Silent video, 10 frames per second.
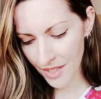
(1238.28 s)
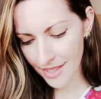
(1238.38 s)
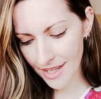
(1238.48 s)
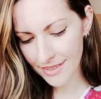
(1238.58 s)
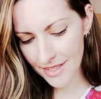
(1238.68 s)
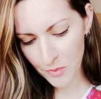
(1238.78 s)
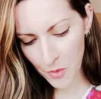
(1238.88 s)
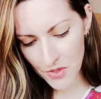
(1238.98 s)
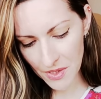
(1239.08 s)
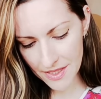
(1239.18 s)
yeah, this
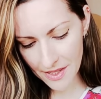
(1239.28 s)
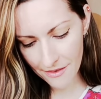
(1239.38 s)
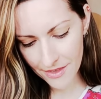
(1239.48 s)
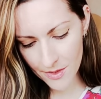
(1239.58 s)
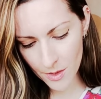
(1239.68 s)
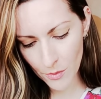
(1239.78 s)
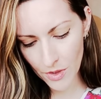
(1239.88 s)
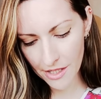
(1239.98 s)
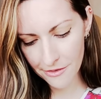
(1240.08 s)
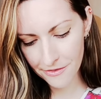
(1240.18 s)
person is having some
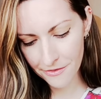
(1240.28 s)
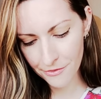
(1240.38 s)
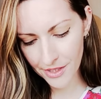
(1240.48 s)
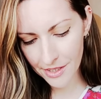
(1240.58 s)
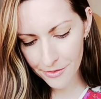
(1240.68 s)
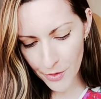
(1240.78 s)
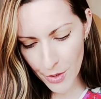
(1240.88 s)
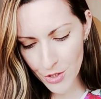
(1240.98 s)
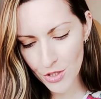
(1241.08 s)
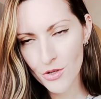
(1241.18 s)
really
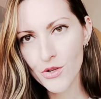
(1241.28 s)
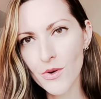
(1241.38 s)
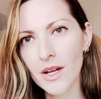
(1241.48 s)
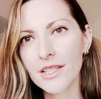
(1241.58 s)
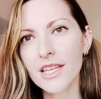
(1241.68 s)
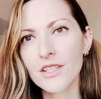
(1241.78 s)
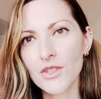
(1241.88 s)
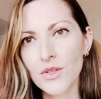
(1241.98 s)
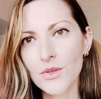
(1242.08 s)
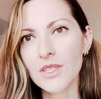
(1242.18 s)
feverish, drug
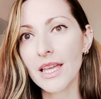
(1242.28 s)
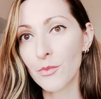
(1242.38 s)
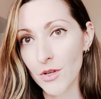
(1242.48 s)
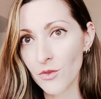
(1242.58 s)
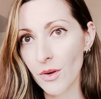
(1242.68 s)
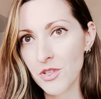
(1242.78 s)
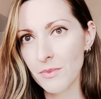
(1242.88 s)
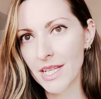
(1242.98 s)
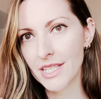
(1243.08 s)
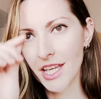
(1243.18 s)
induced, like
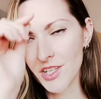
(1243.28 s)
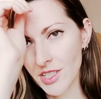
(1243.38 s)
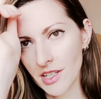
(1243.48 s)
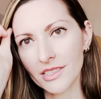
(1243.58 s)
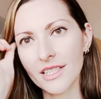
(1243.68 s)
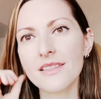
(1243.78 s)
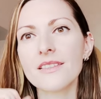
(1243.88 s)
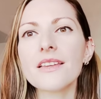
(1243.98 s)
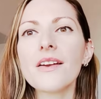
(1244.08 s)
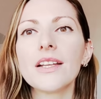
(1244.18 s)
prescription medication, not
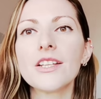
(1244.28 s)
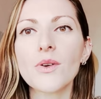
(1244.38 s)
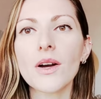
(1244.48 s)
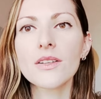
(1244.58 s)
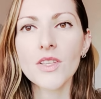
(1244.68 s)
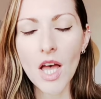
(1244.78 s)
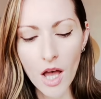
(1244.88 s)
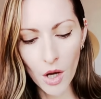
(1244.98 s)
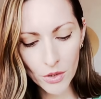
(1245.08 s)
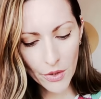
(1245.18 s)
necessarily drugs,
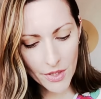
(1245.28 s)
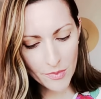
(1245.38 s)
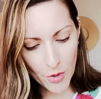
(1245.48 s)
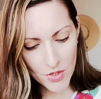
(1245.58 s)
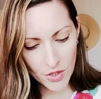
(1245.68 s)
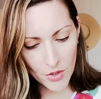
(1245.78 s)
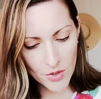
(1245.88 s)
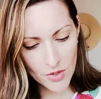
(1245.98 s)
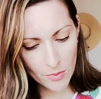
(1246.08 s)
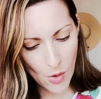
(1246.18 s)
although this person
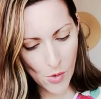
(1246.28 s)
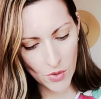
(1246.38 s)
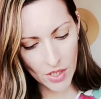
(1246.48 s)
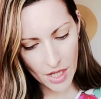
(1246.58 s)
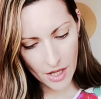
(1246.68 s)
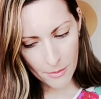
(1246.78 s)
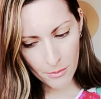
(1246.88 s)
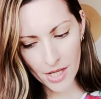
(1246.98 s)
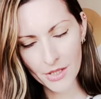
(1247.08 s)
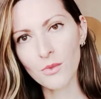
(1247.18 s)
could smoke
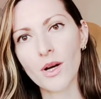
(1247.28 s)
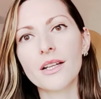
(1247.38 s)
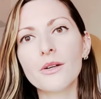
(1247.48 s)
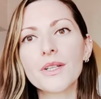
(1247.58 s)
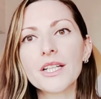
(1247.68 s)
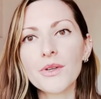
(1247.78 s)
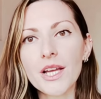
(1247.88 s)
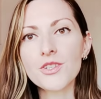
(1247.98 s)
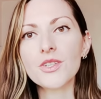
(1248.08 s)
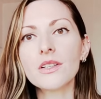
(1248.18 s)
marijuana
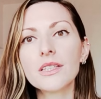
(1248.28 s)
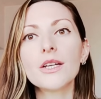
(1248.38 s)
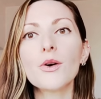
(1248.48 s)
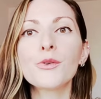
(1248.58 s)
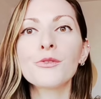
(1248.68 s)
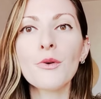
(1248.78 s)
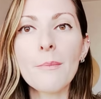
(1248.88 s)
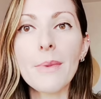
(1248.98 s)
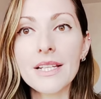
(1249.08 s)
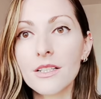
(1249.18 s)
recreationally or for
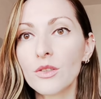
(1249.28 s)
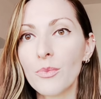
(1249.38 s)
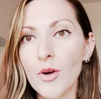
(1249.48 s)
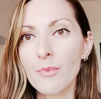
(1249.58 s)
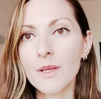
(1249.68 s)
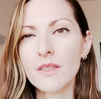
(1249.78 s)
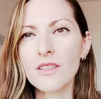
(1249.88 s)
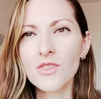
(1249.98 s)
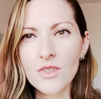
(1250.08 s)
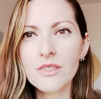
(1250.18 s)
medical
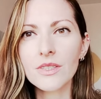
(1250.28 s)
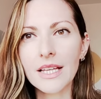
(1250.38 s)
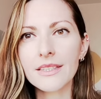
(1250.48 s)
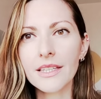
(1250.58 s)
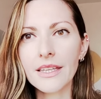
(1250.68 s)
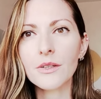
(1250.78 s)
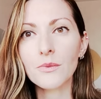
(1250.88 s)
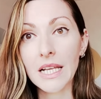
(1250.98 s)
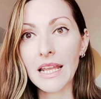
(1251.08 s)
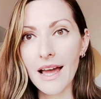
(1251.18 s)
purposes just so that they can
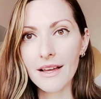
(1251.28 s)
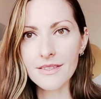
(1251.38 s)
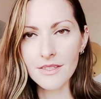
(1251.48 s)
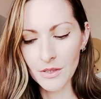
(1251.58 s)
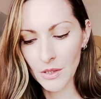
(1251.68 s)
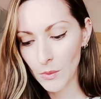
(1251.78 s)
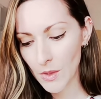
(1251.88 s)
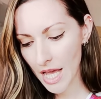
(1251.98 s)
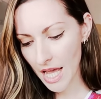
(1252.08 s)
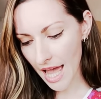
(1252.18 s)
relax, you know,
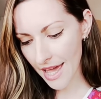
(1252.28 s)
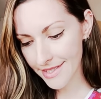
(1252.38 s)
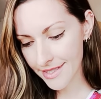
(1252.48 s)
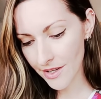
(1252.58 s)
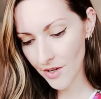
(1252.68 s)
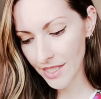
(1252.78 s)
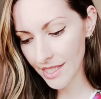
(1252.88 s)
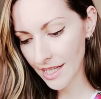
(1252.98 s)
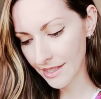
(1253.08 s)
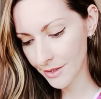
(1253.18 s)
as they are
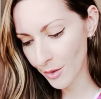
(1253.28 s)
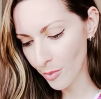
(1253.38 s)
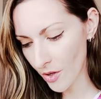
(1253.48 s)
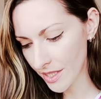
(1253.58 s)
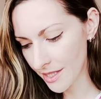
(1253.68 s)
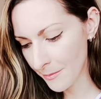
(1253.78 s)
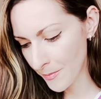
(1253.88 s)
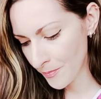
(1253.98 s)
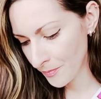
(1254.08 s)
healing their body.